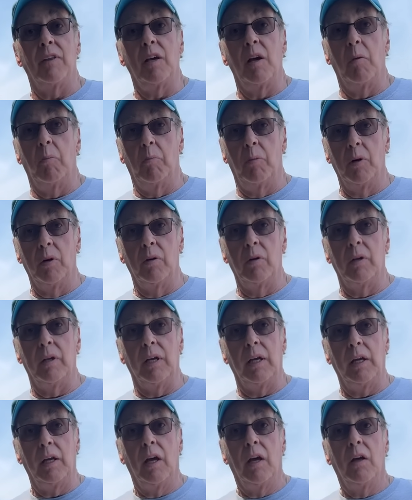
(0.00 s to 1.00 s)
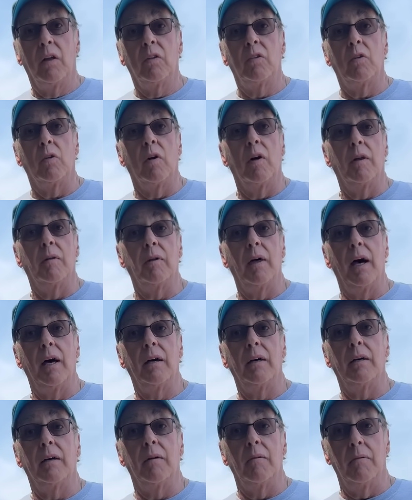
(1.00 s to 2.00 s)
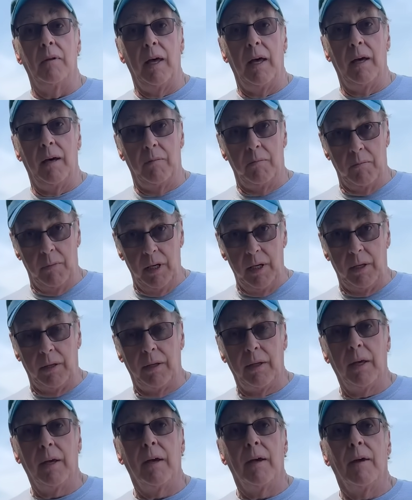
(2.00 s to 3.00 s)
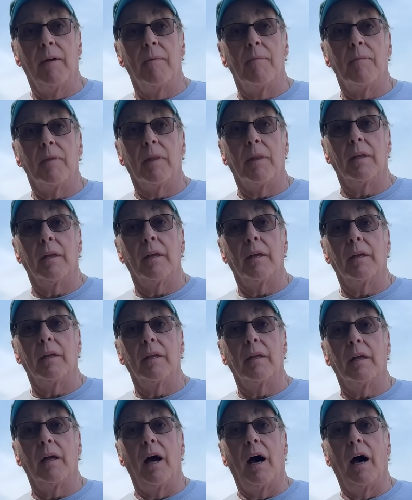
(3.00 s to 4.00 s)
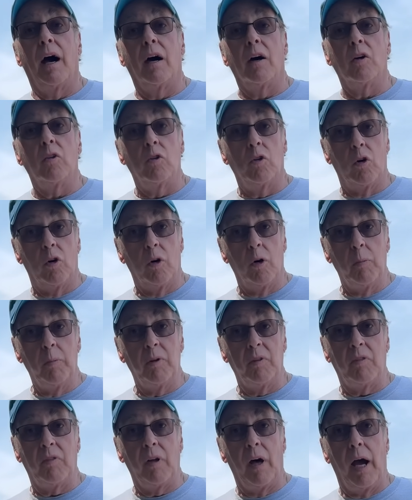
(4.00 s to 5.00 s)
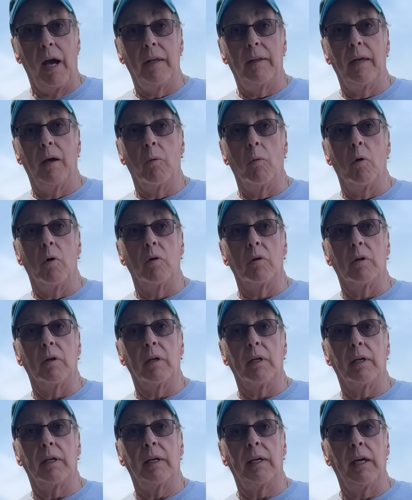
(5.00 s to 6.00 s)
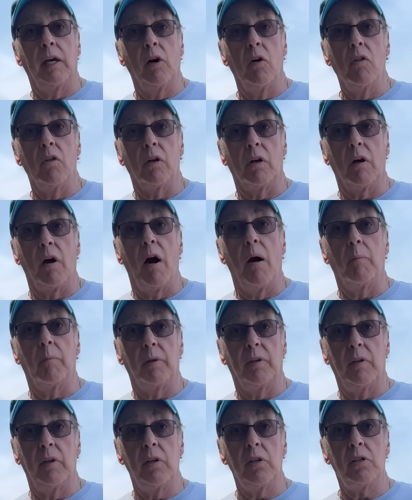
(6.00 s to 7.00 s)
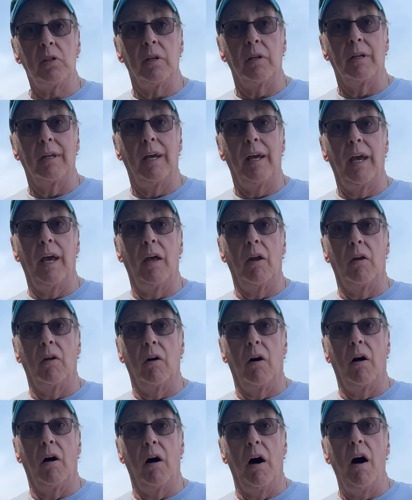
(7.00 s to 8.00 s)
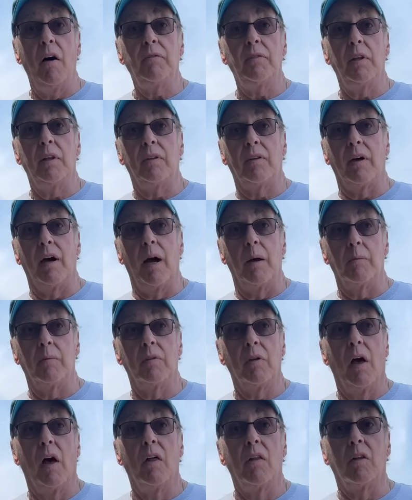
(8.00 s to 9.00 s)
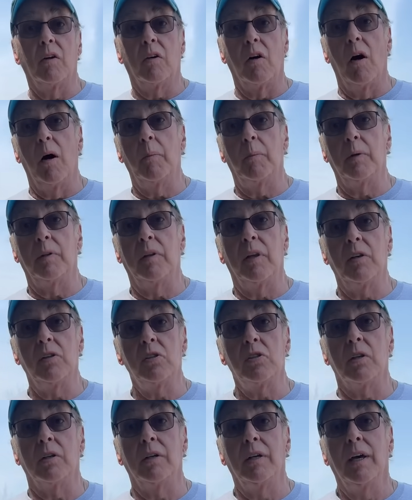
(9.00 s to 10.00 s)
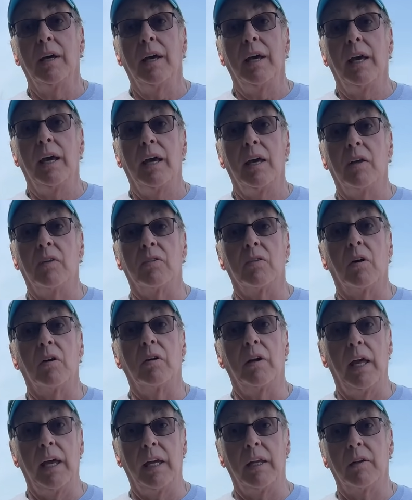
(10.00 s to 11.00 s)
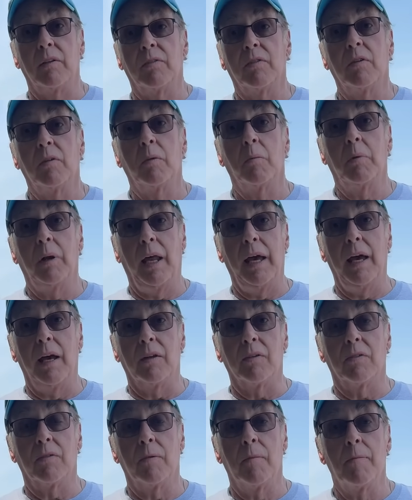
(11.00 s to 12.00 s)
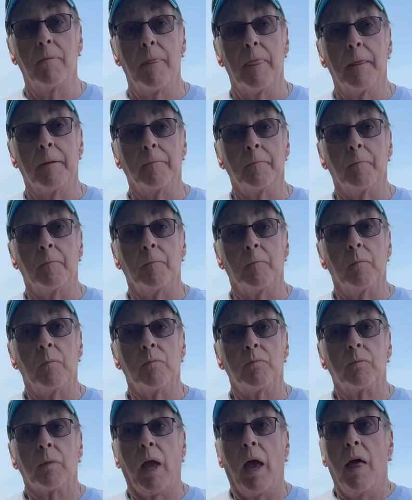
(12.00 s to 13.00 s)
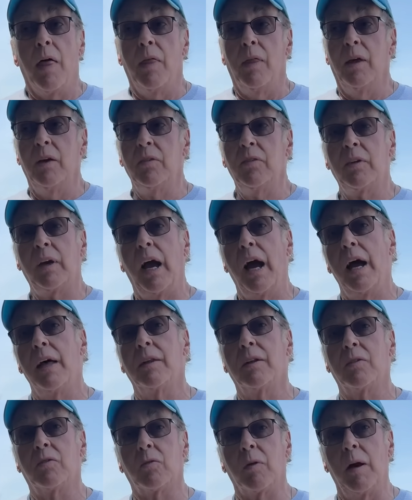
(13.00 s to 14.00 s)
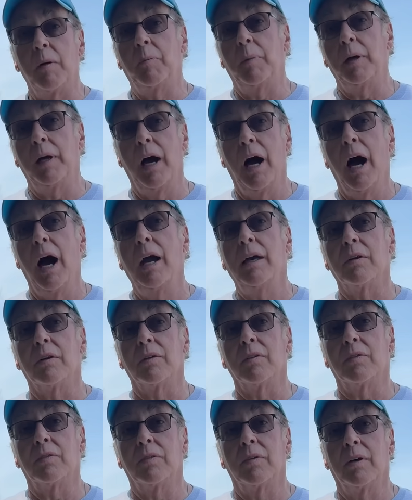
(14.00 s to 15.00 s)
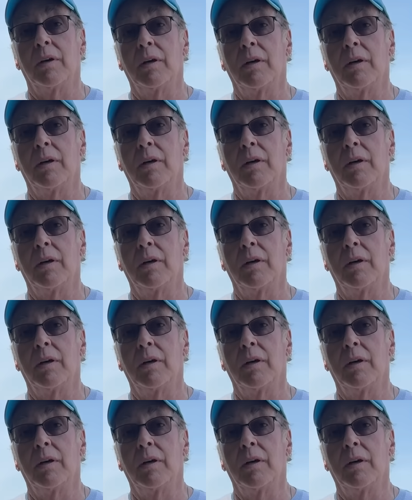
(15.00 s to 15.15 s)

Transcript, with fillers: the ability to emit uh, an herbicide that will kill the competition. And oftentimes the competition is our native plants. This guy that's right behind us